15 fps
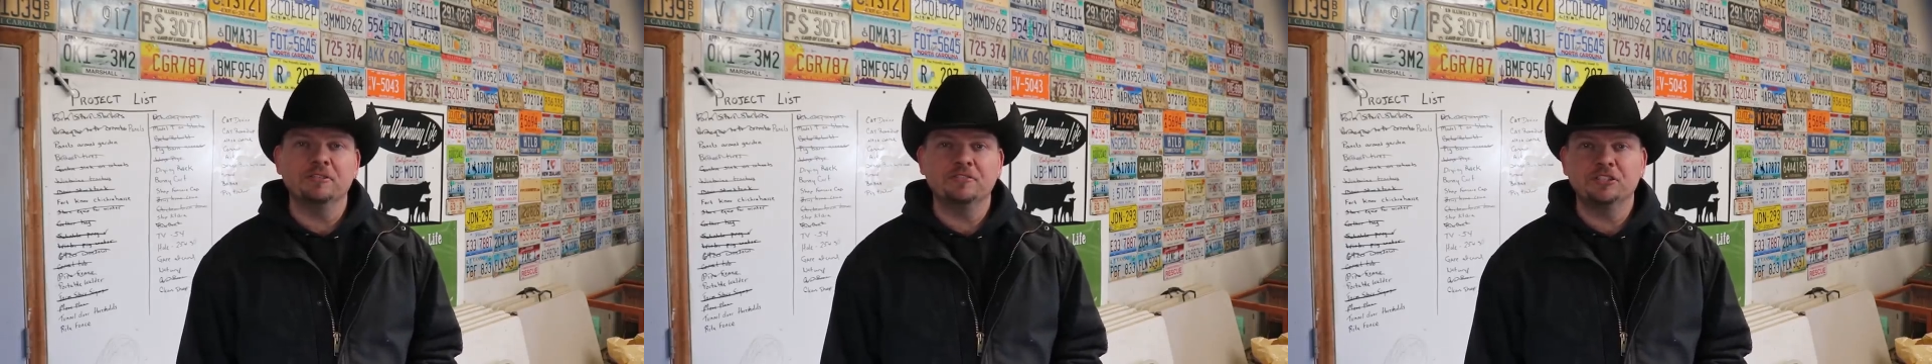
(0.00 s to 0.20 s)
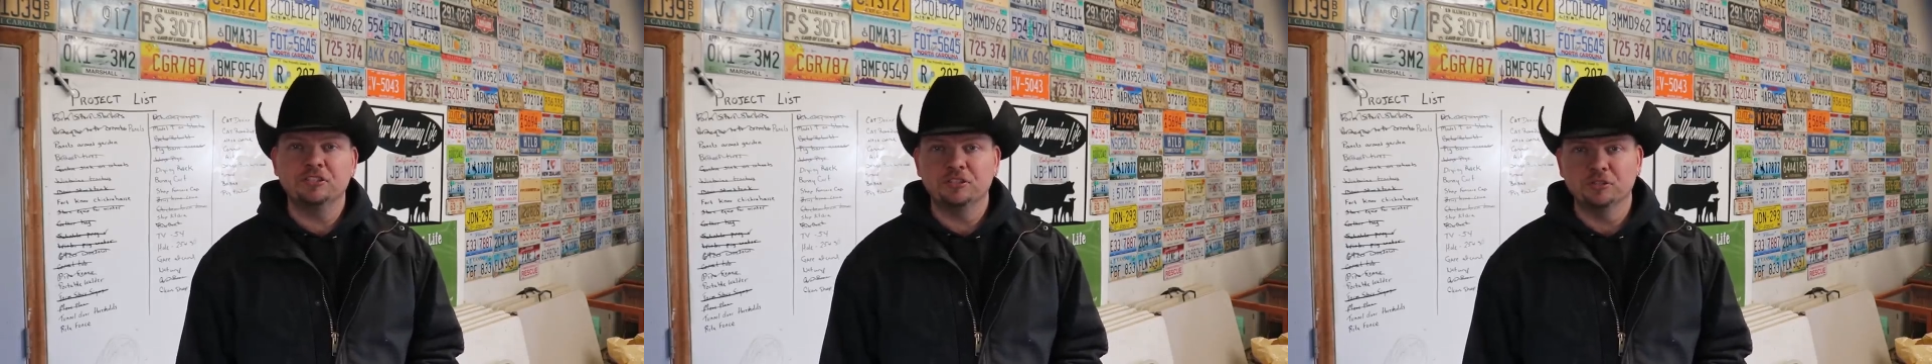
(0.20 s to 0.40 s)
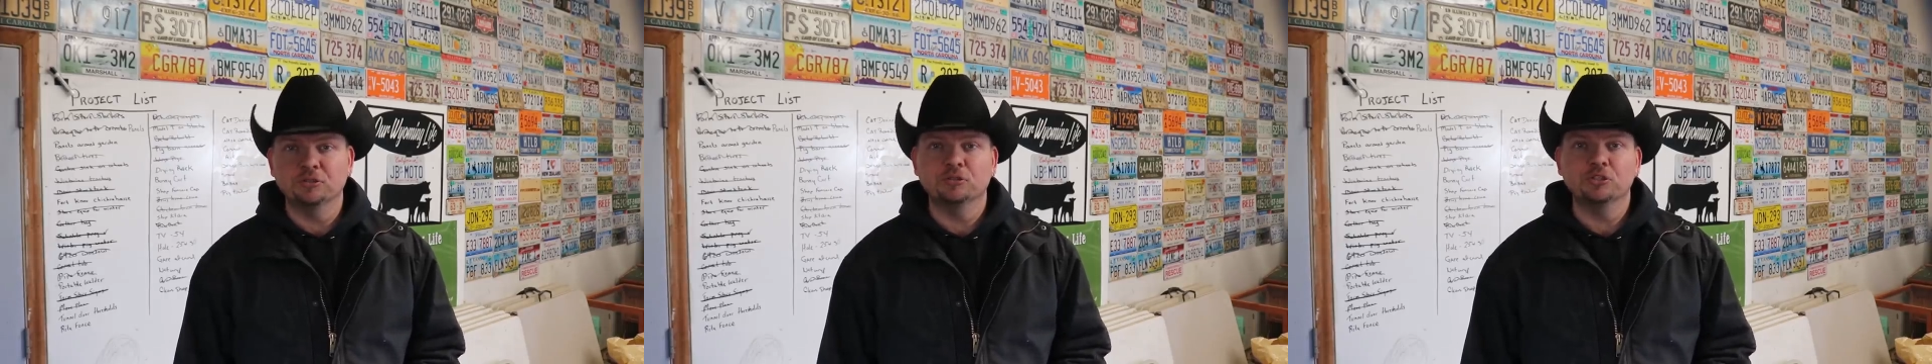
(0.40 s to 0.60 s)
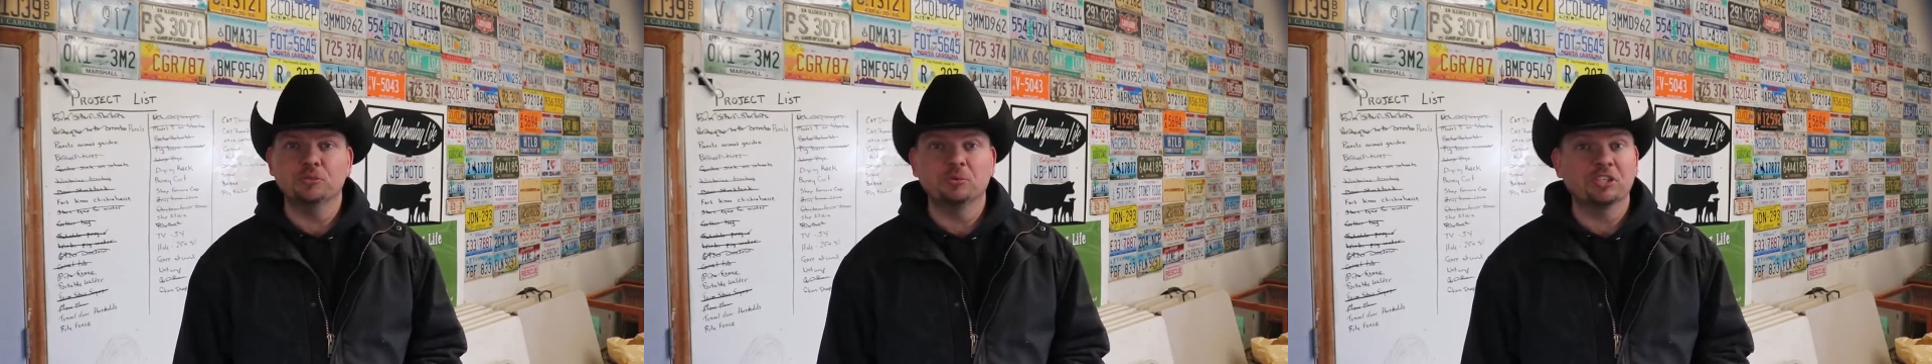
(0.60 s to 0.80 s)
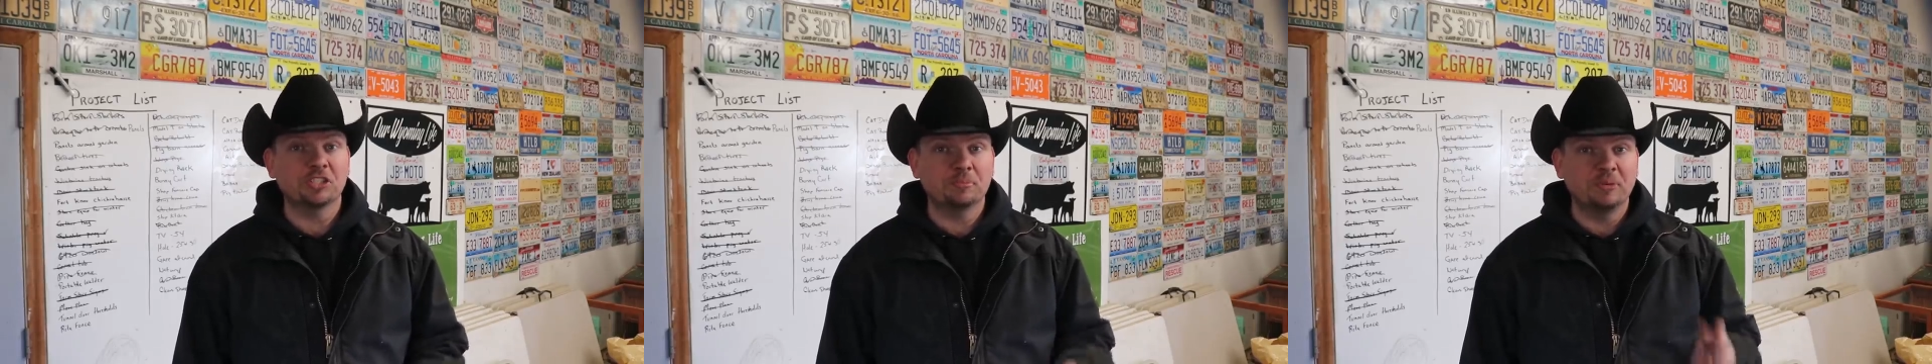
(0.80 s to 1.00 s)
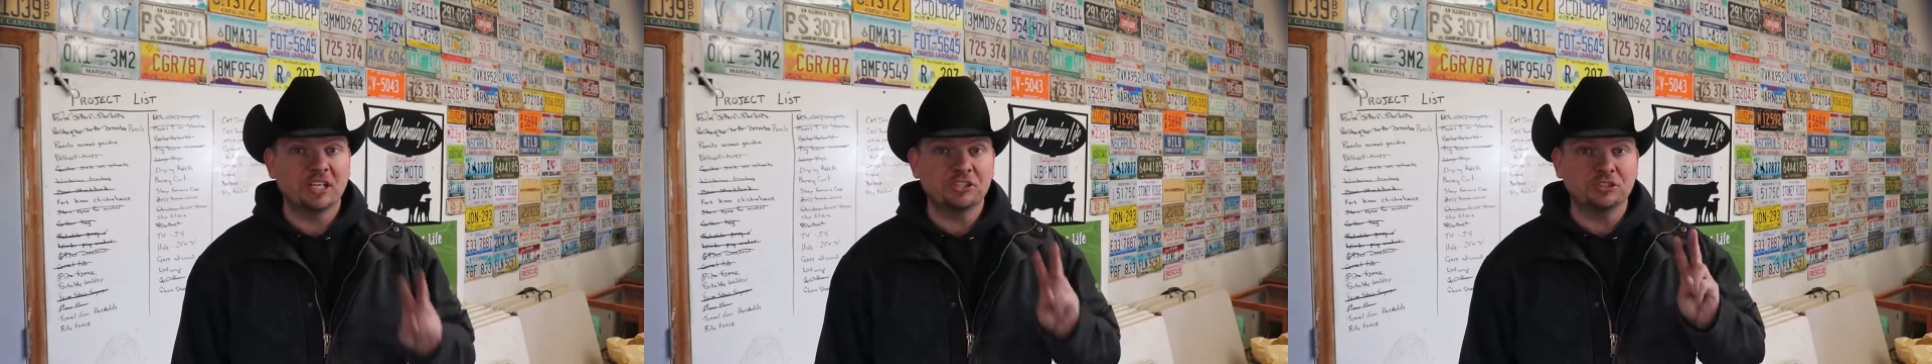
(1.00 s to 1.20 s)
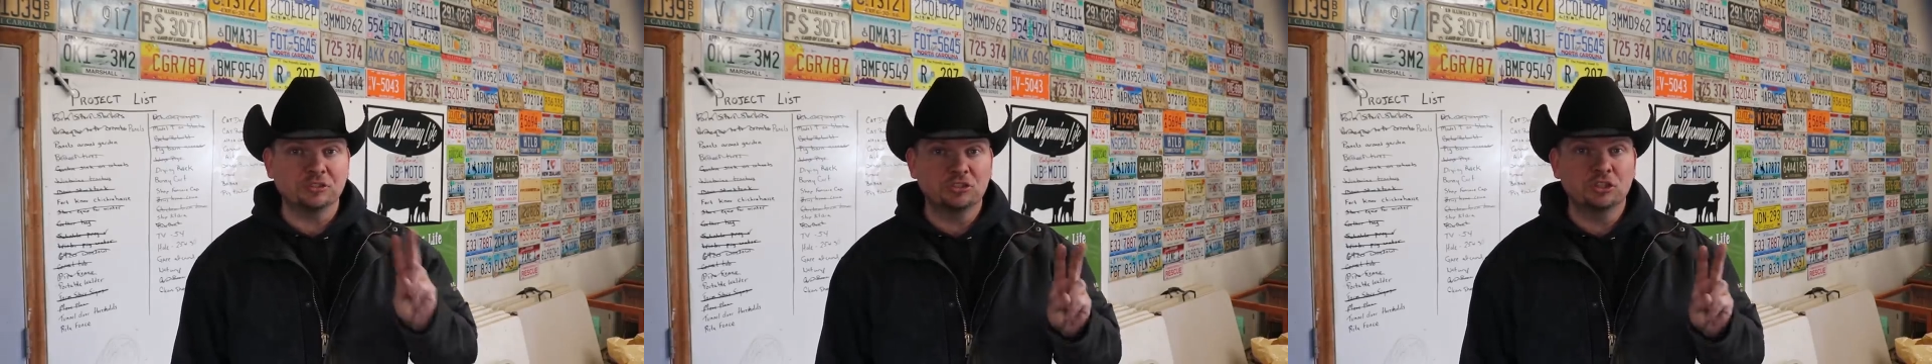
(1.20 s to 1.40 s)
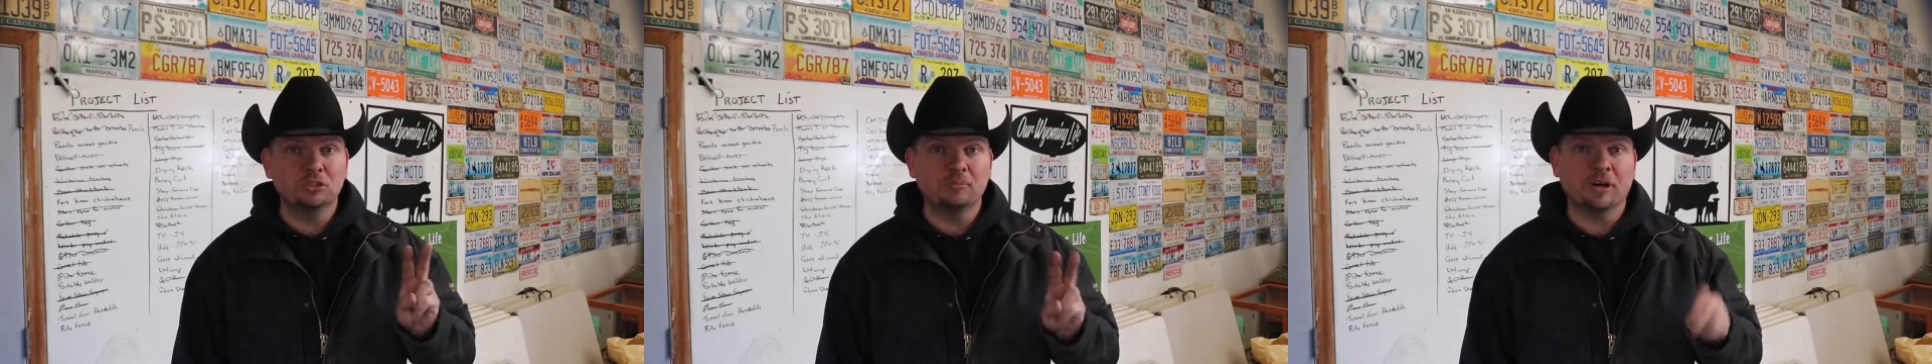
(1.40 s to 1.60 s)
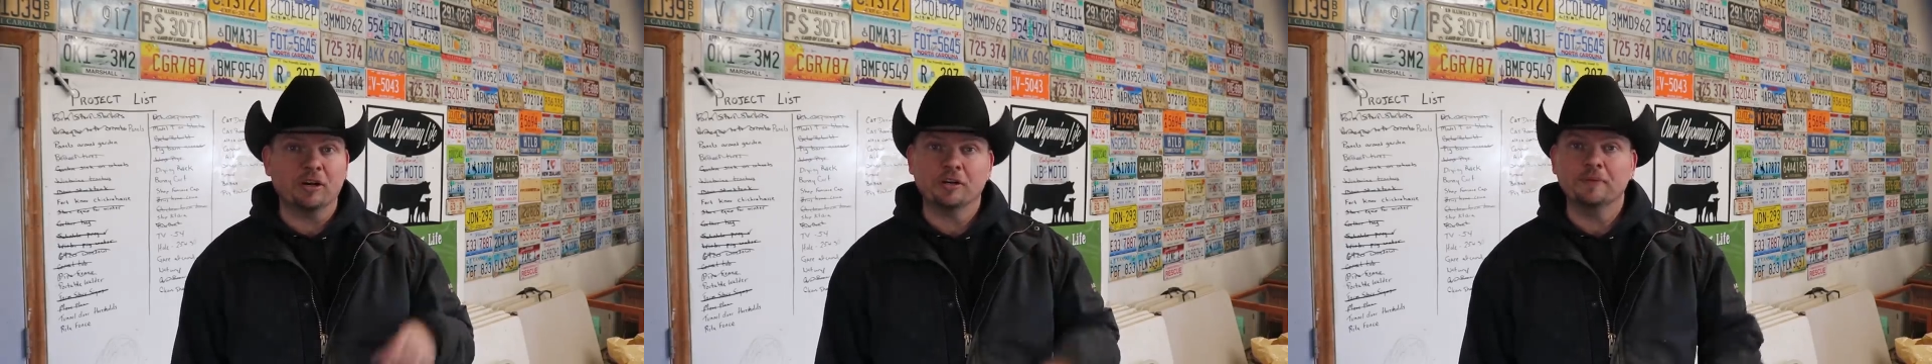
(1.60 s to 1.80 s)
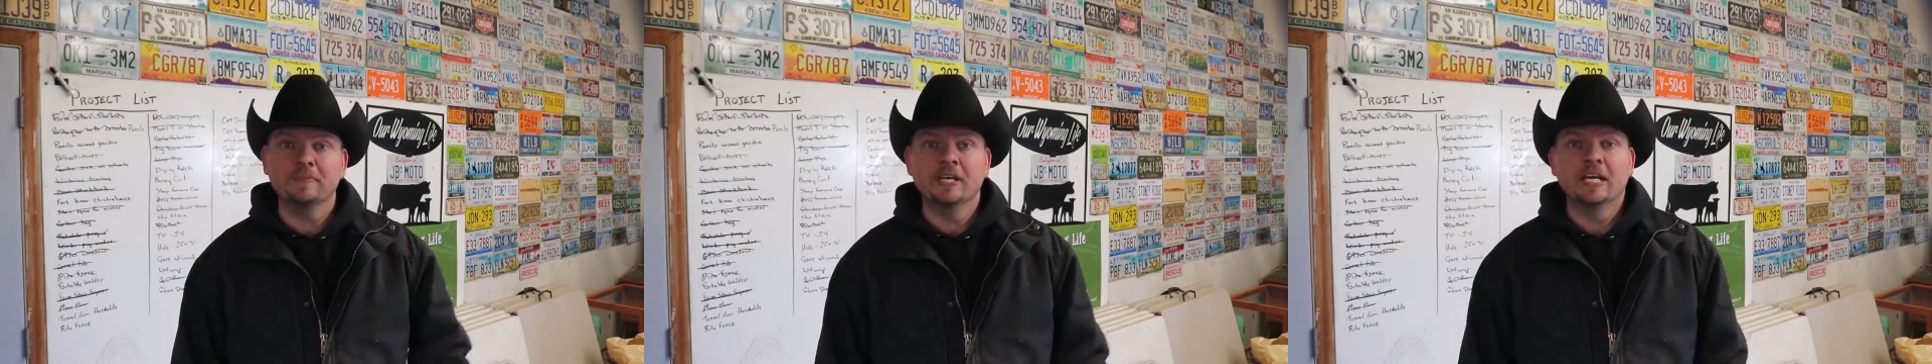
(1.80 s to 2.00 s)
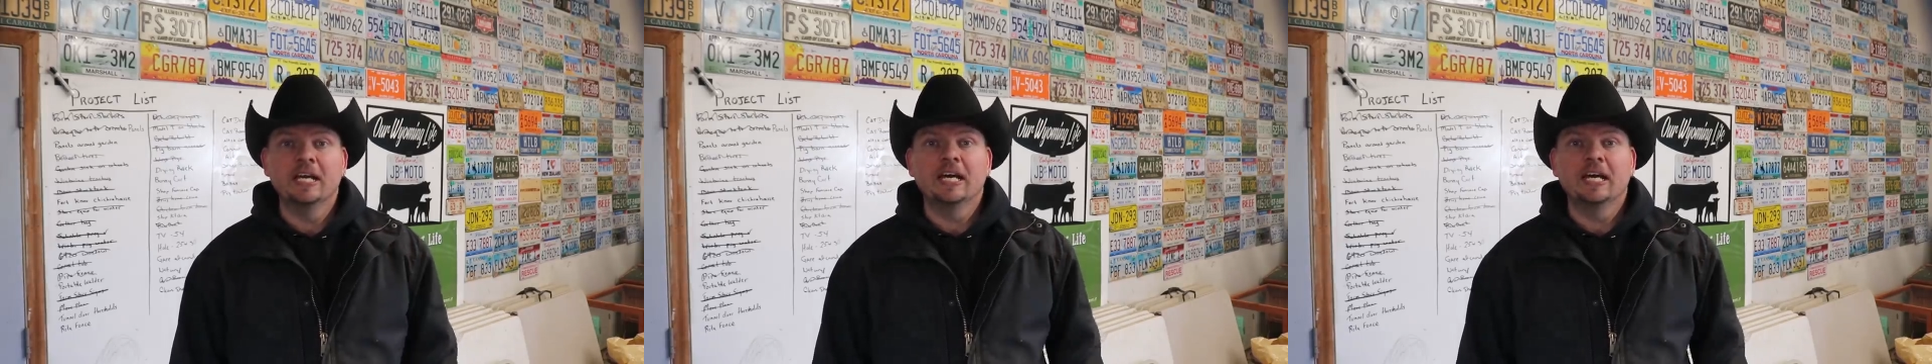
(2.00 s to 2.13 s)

of to-dos with a special two-parter